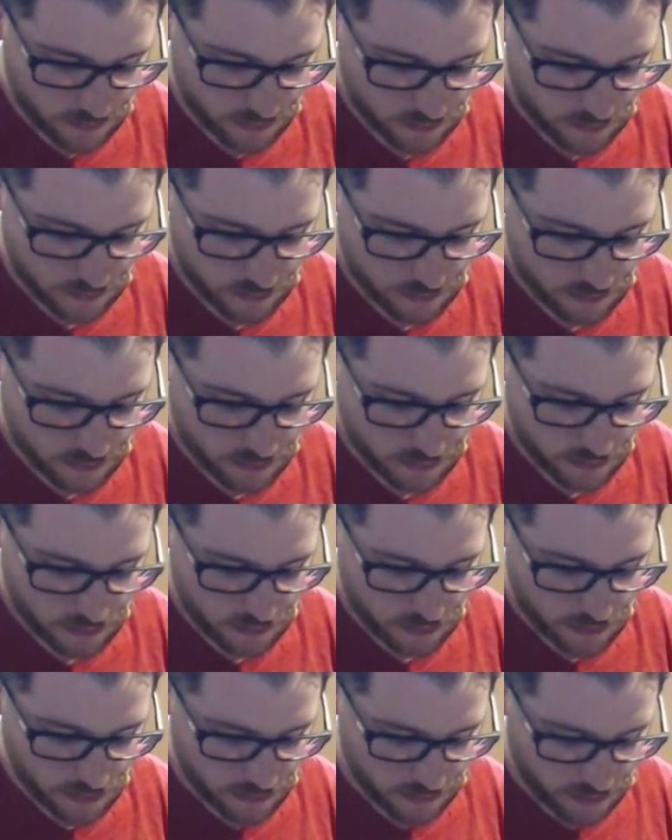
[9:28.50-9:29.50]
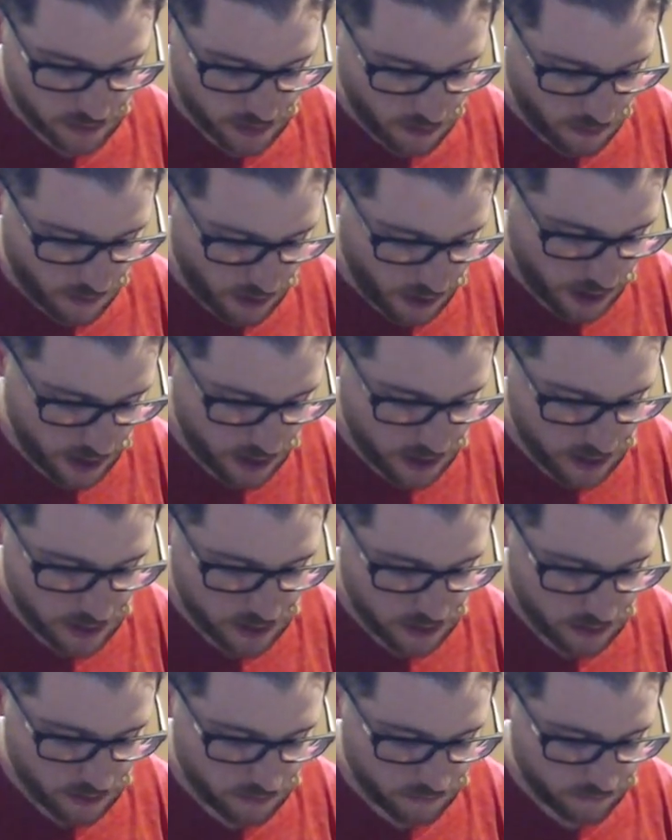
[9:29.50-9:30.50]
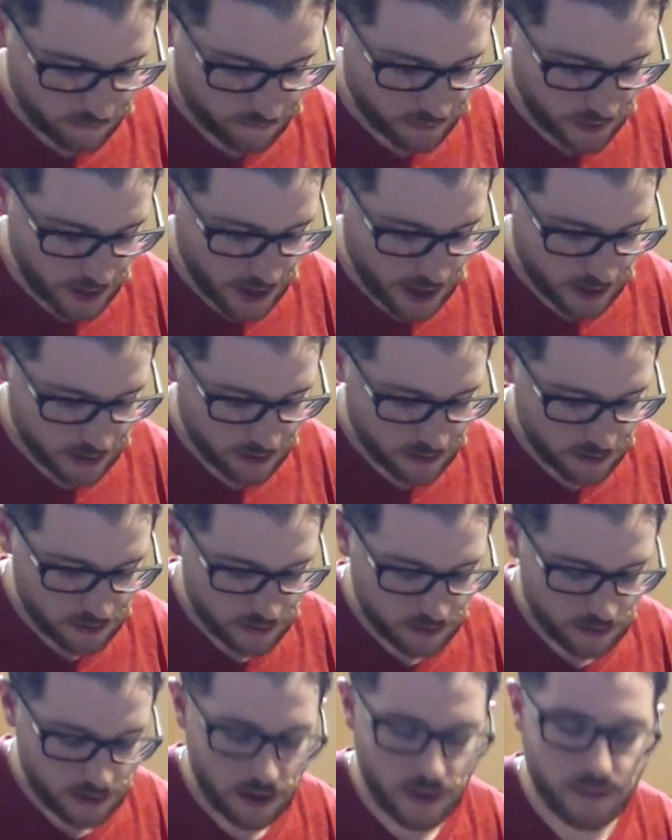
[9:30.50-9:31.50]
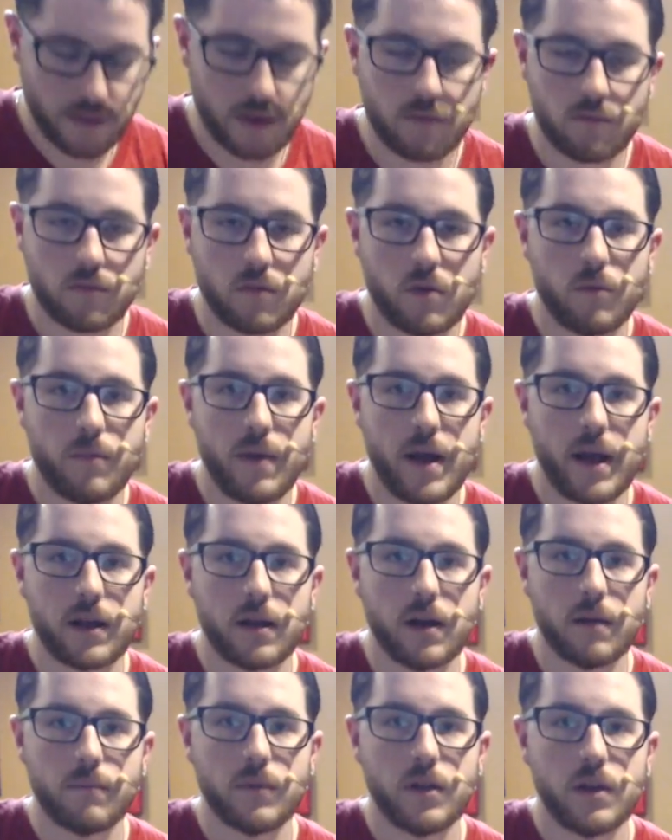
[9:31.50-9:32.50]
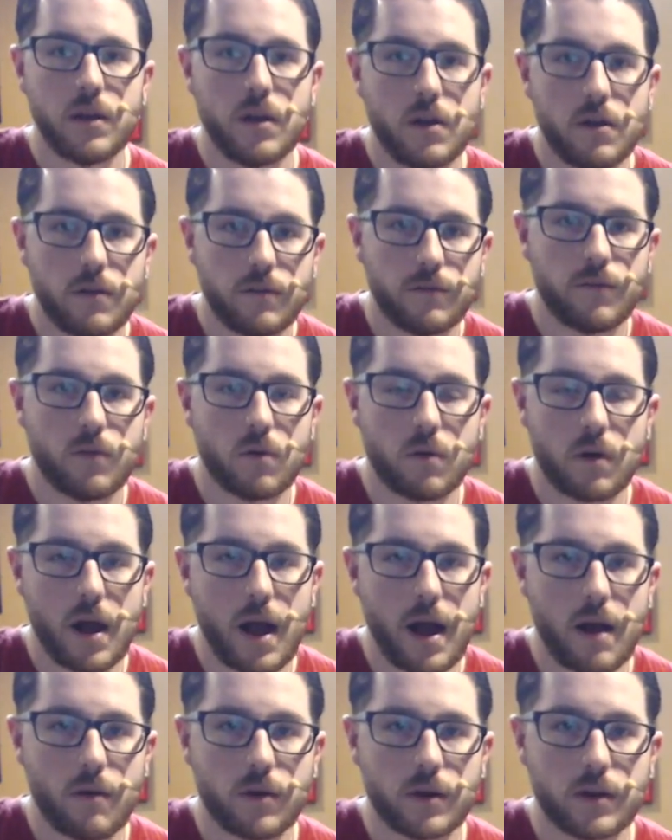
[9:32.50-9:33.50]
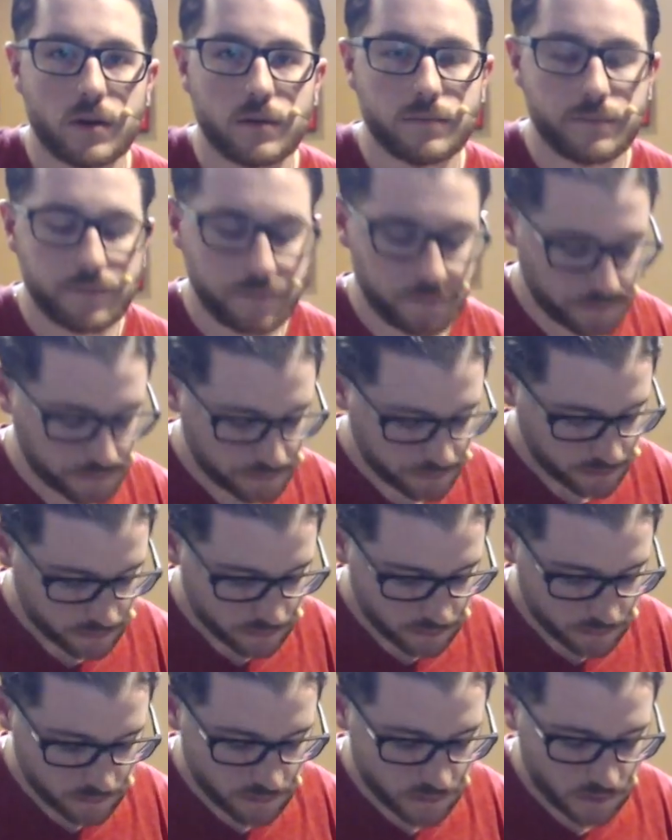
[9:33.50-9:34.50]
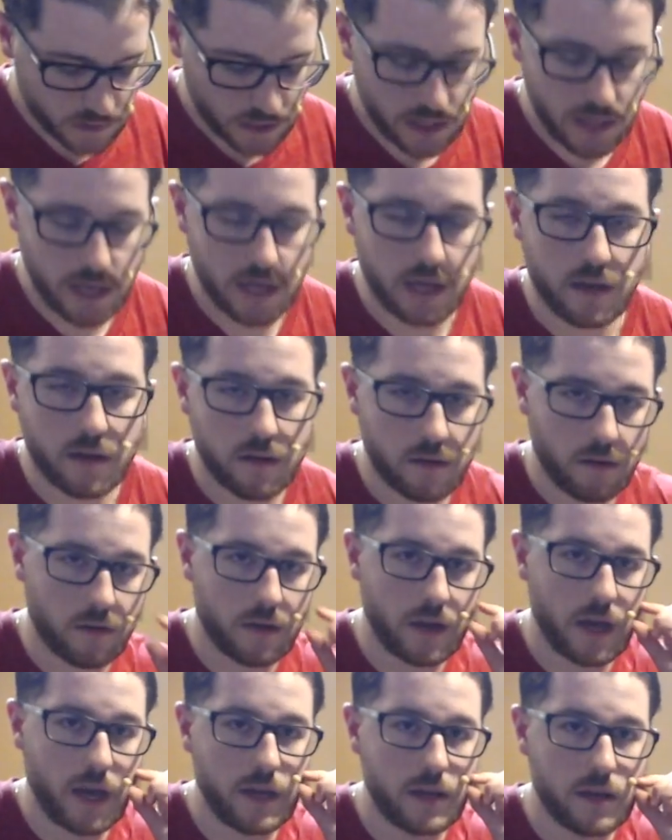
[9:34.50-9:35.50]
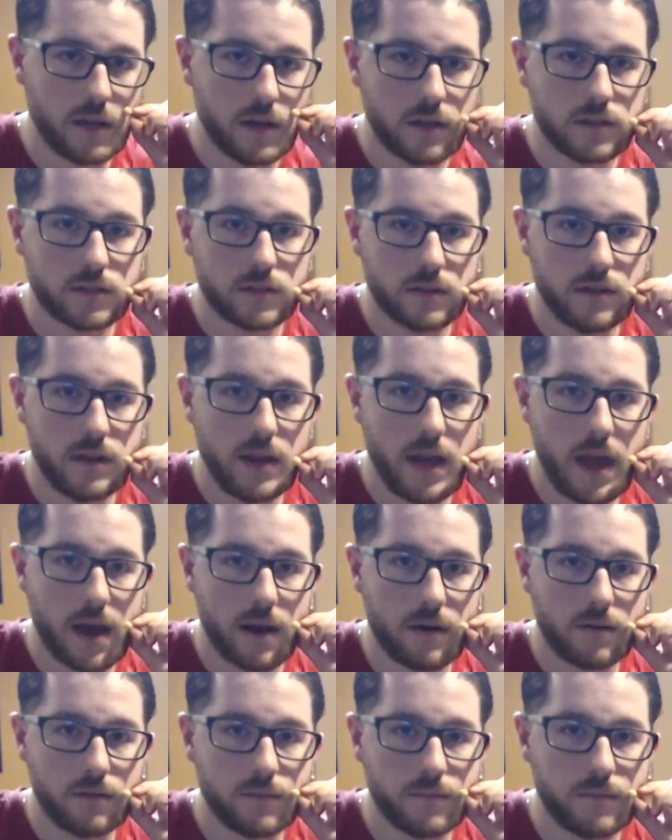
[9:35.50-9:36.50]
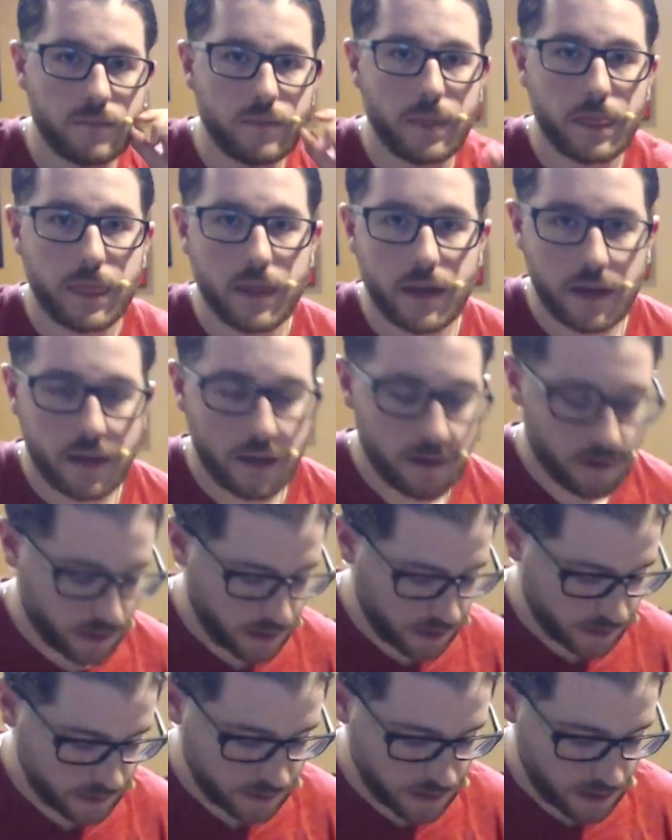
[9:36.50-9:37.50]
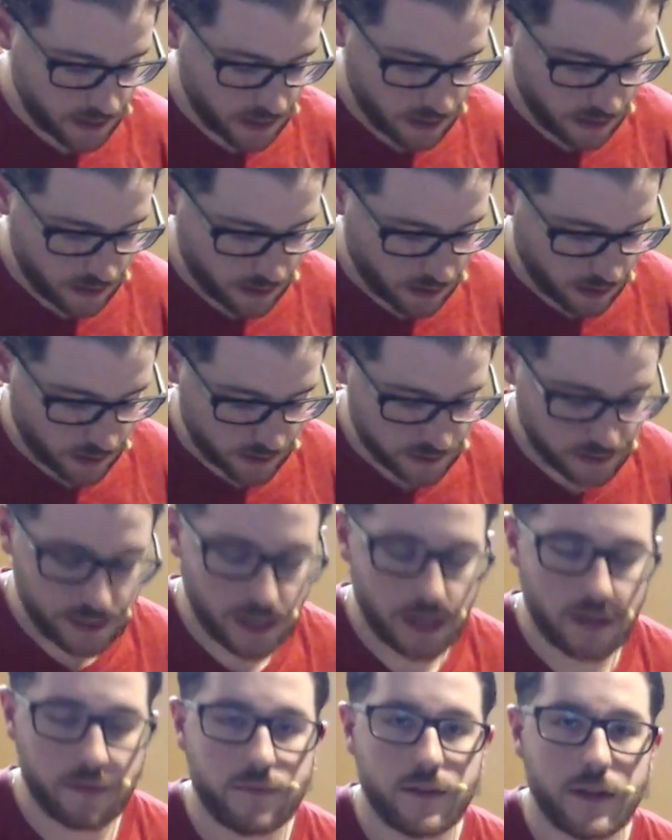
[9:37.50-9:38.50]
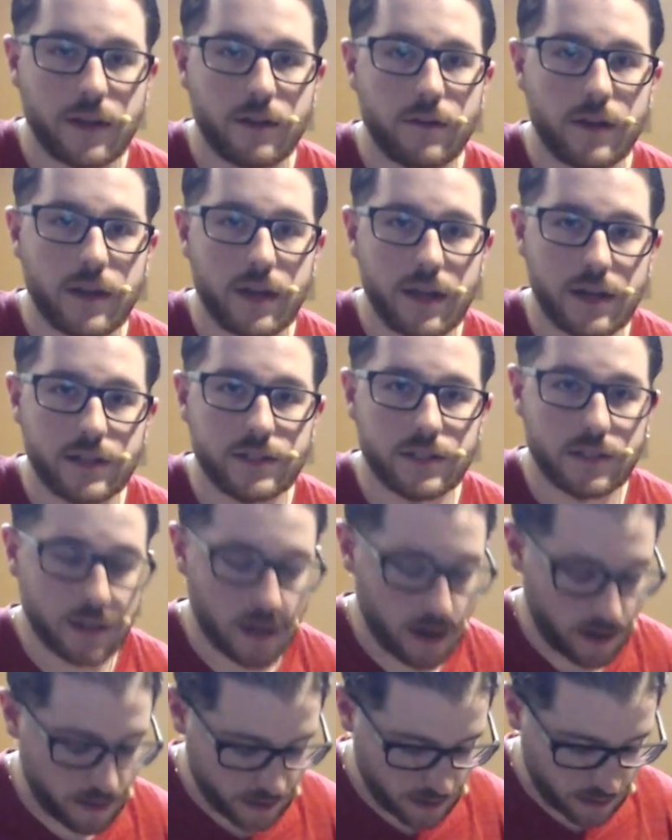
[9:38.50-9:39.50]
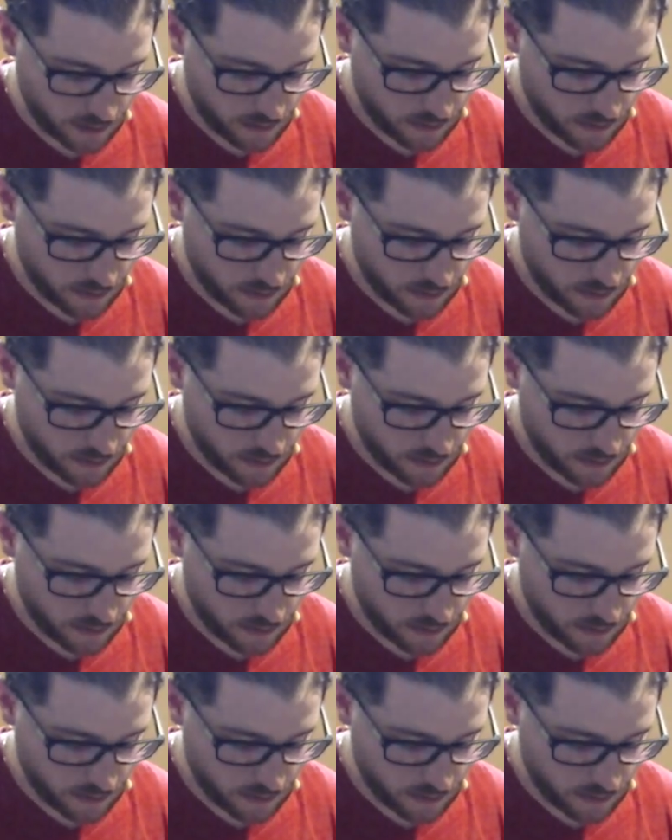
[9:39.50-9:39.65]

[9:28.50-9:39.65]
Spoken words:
then our A, flat, and then roll back up for our E. Okay? So now, here is the second fingering in its entirety.